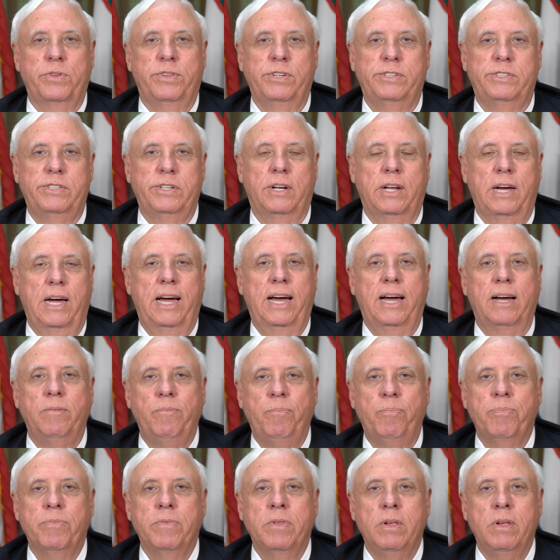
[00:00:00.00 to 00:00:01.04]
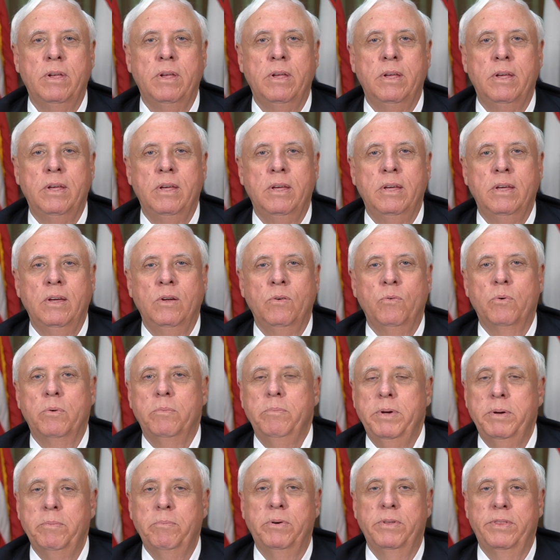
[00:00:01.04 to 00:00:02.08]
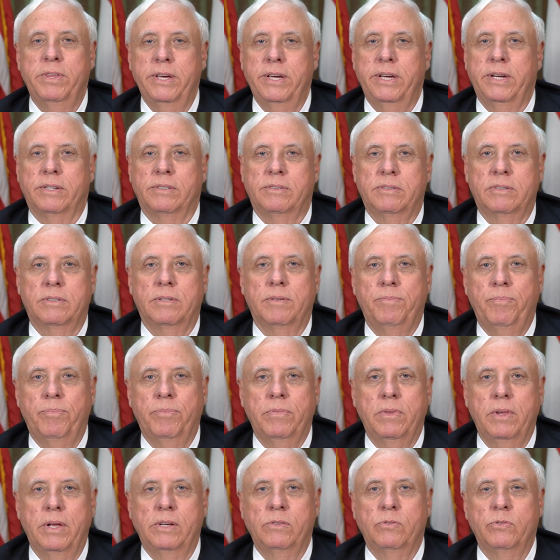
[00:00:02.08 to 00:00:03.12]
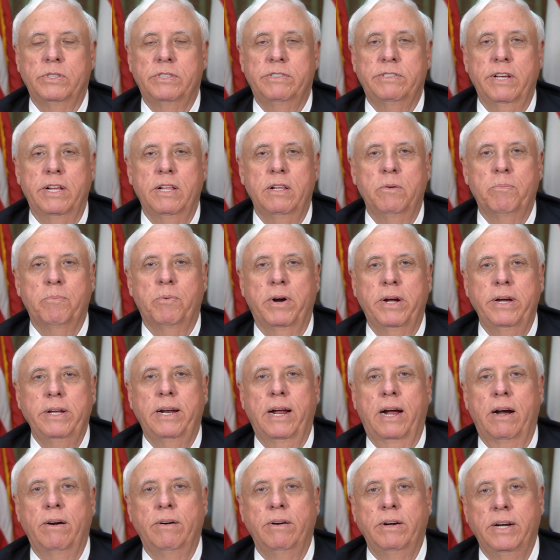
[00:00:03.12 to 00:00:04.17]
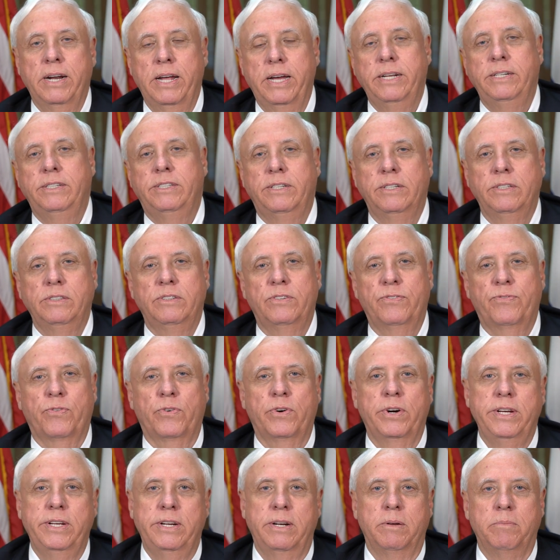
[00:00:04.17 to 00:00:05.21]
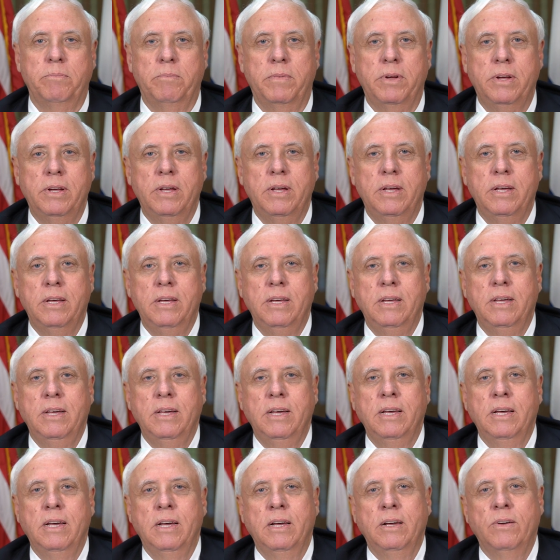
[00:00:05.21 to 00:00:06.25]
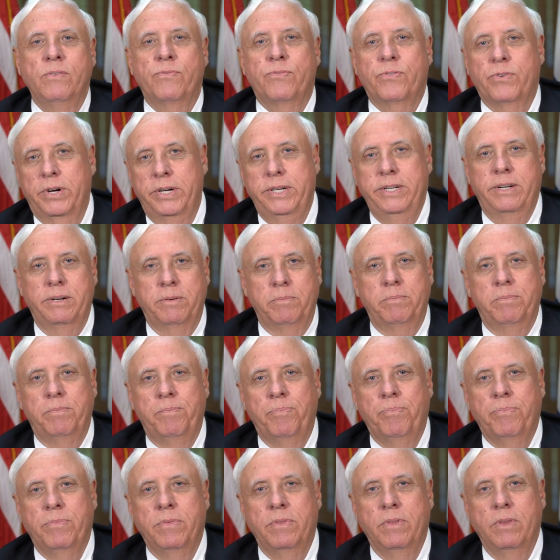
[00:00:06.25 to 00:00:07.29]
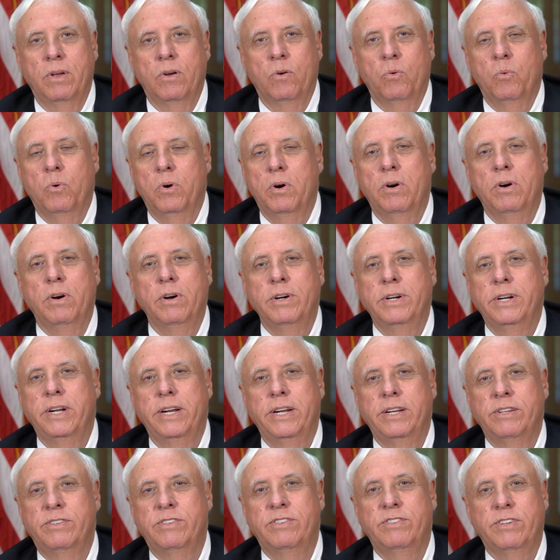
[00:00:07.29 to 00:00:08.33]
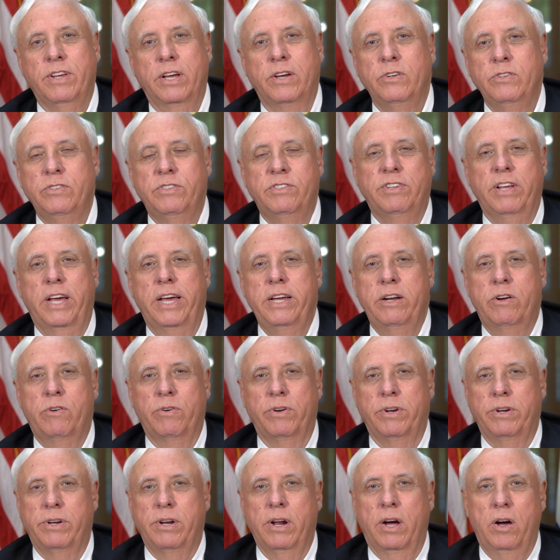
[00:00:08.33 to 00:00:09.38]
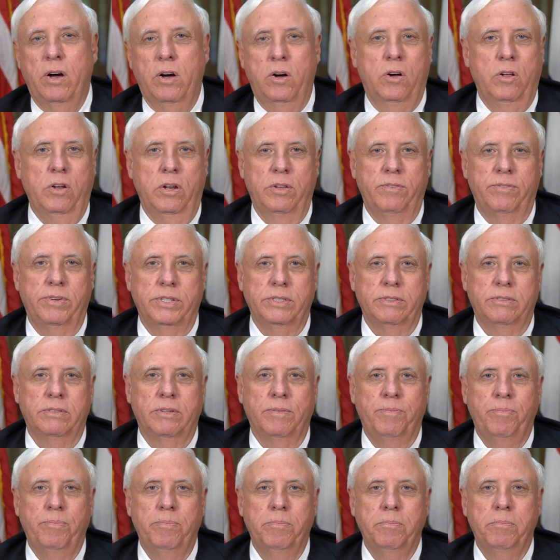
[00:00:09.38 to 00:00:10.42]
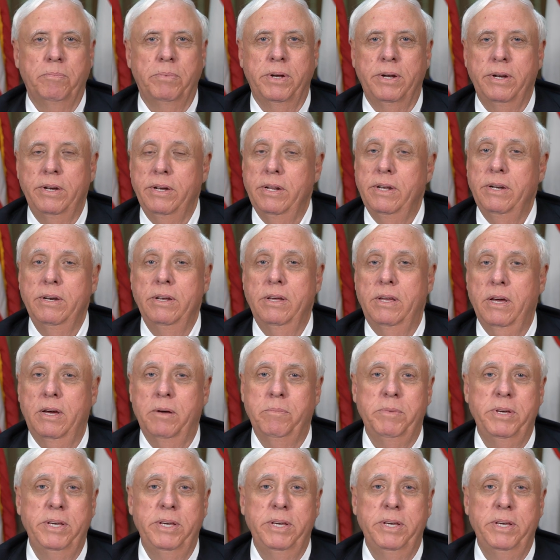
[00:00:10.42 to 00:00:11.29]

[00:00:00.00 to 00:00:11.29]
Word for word: of July. Remember this as we celebrate our nation's freedom. Freedom, a word that is so sacred to all of us, but it didn't come